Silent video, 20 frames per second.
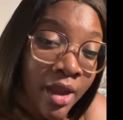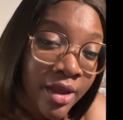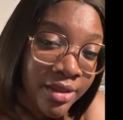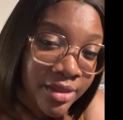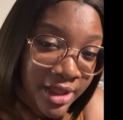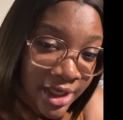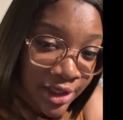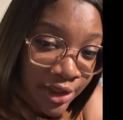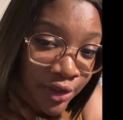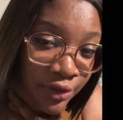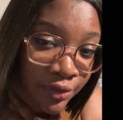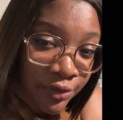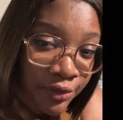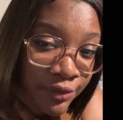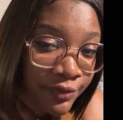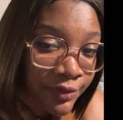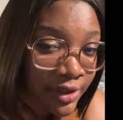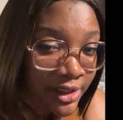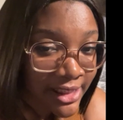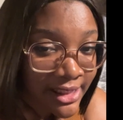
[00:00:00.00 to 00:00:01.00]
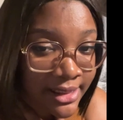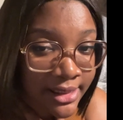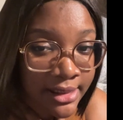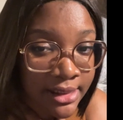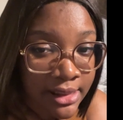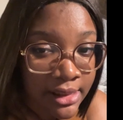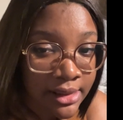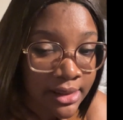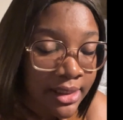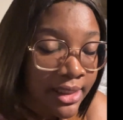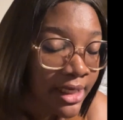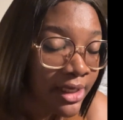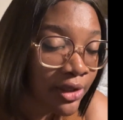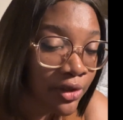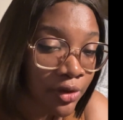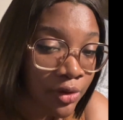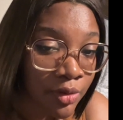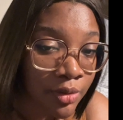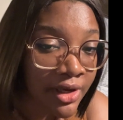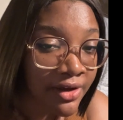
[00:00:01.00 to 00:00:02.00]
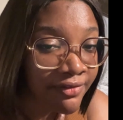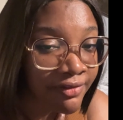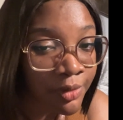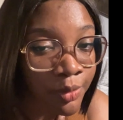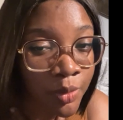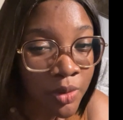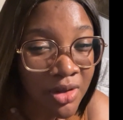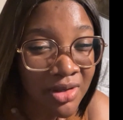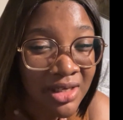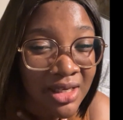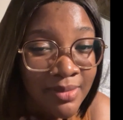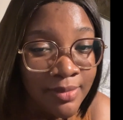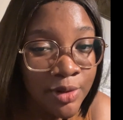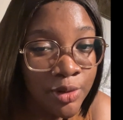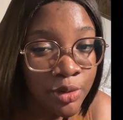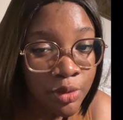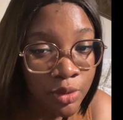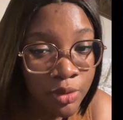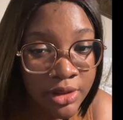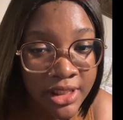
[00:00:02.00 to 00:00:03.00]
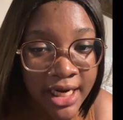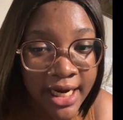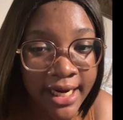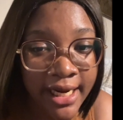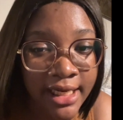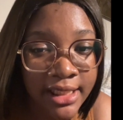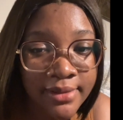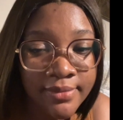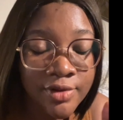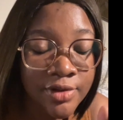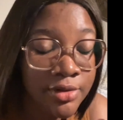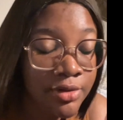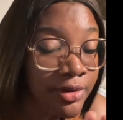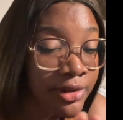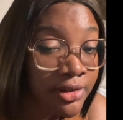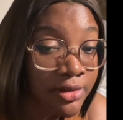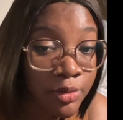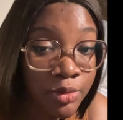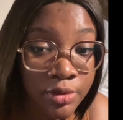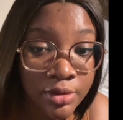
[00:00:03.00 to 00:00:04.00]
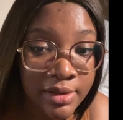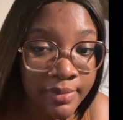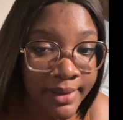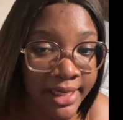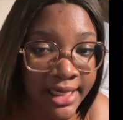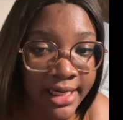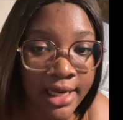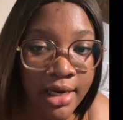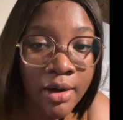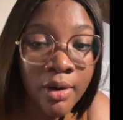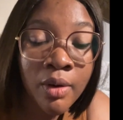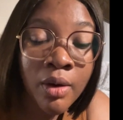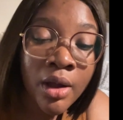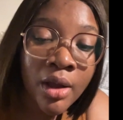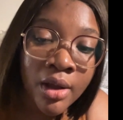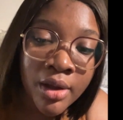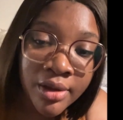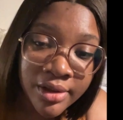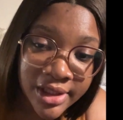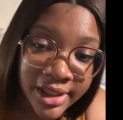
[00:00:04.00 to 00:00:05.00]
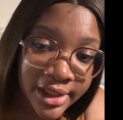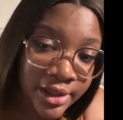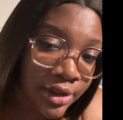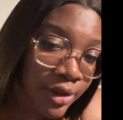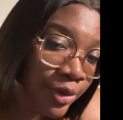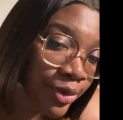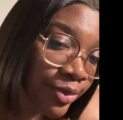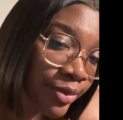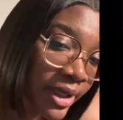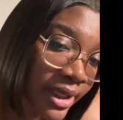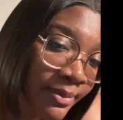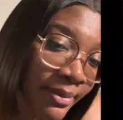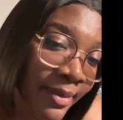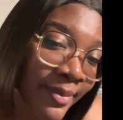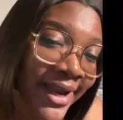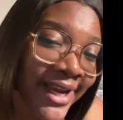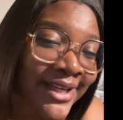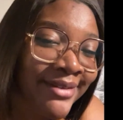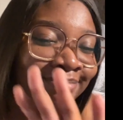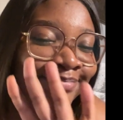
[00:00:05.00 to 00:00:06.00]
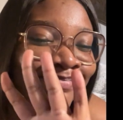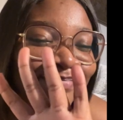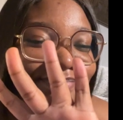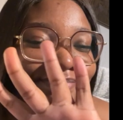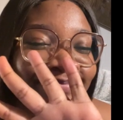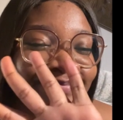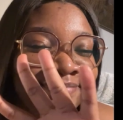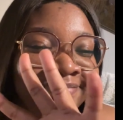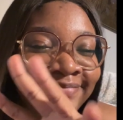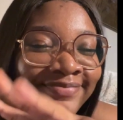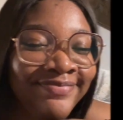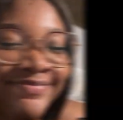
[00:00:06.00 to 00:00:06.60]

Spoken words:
Thank you for listening. Thank you everyone. I'm so tired. I'm just going to go to bed now. Thank you and bye bye.